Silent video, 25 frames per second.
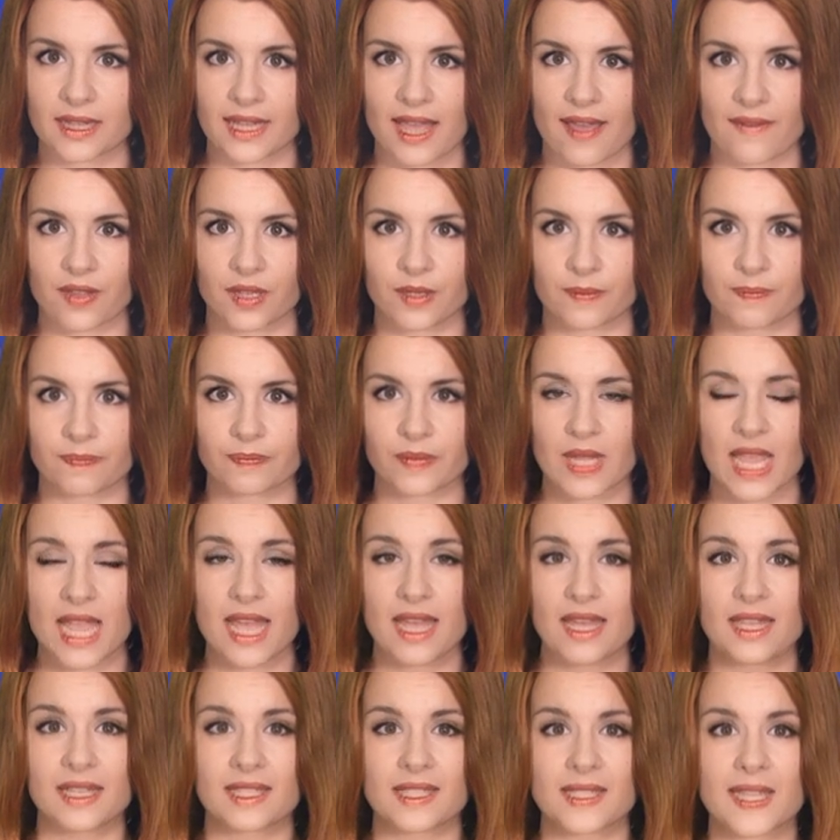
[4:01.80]
level.
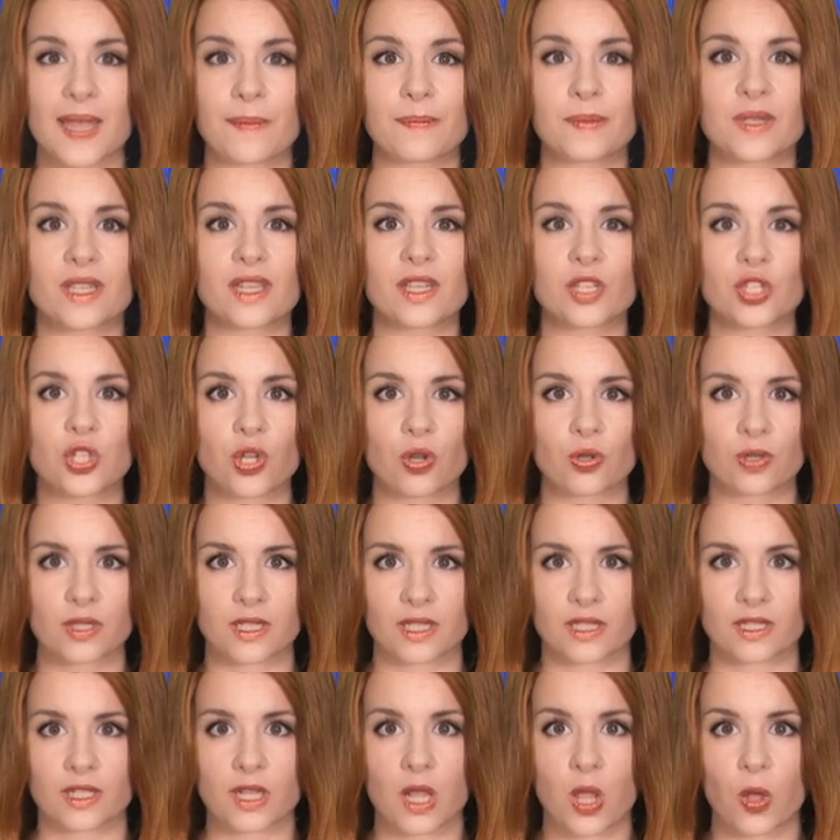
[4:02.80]
Stepney &
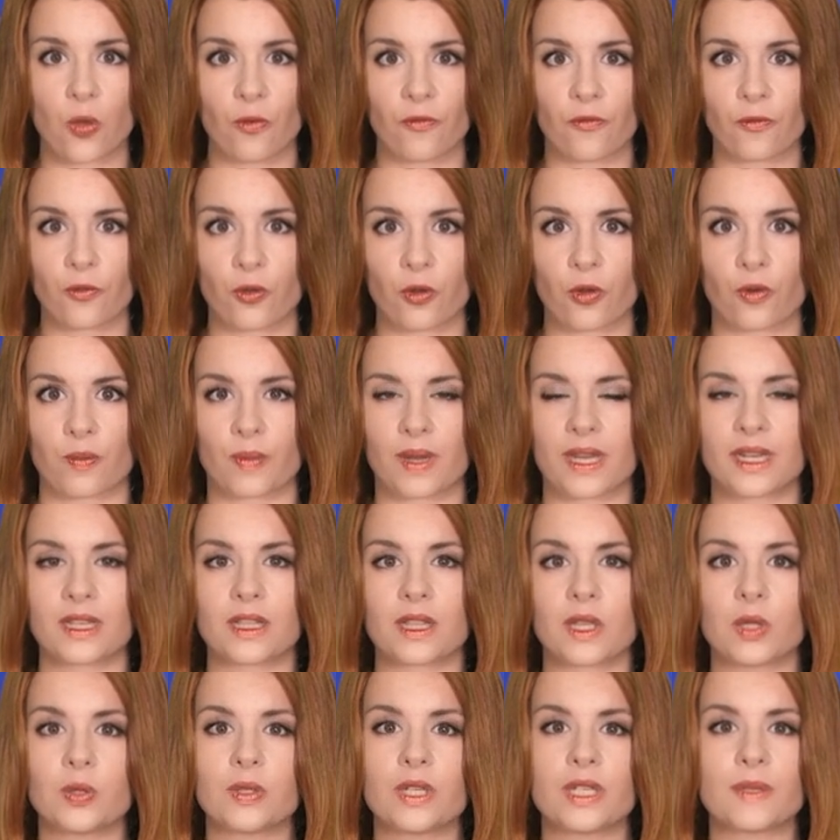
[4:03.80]
Johnson law firm
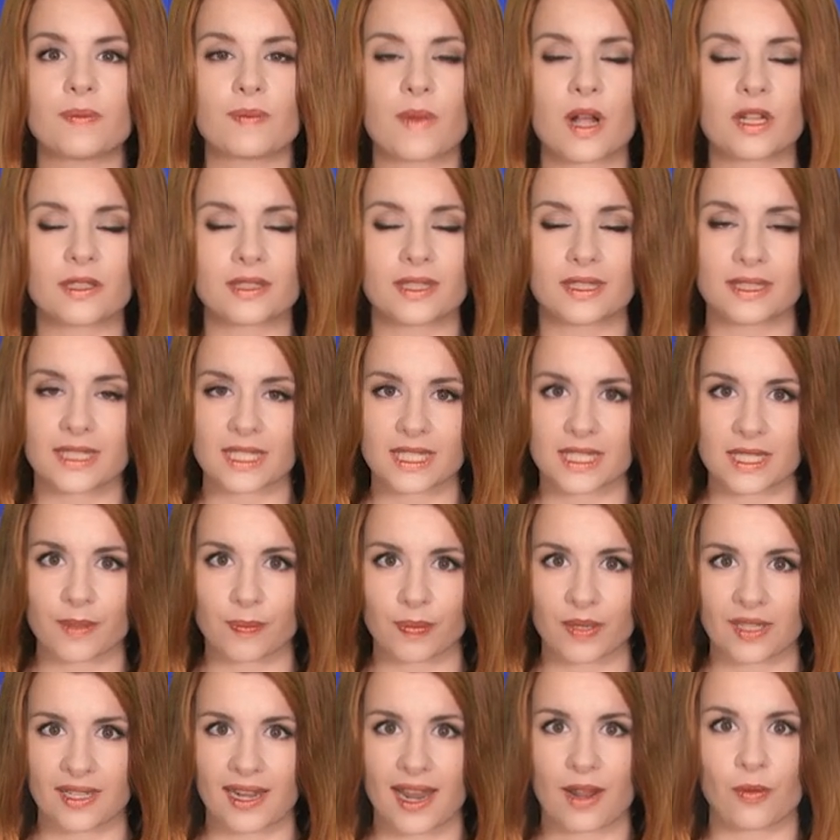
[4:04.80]
included
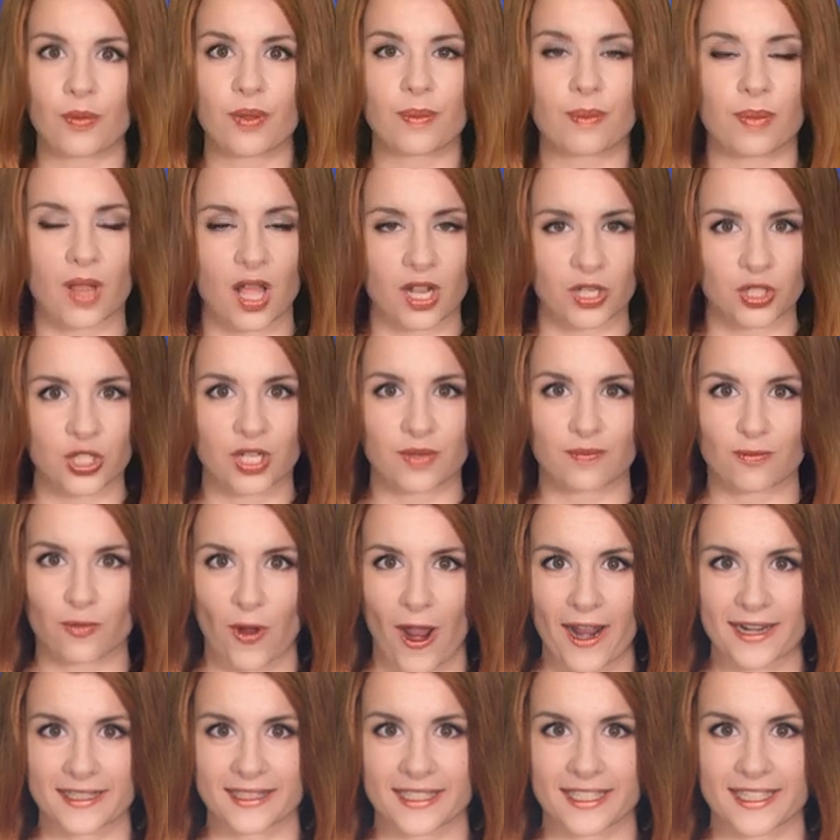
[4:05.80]
multidisciplinary blockchain
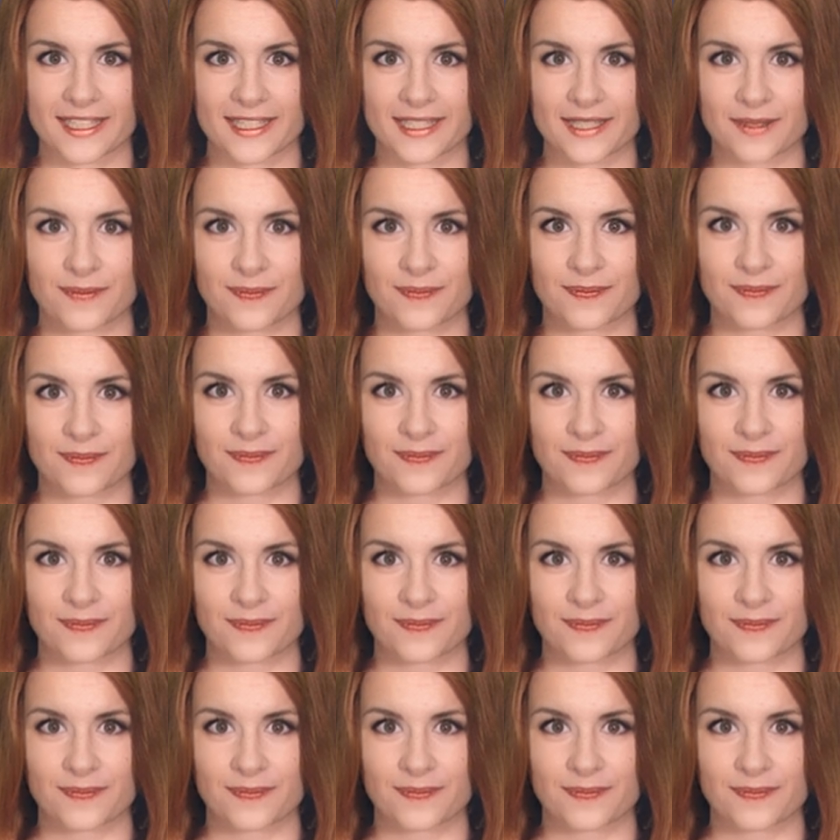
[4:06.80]
practice.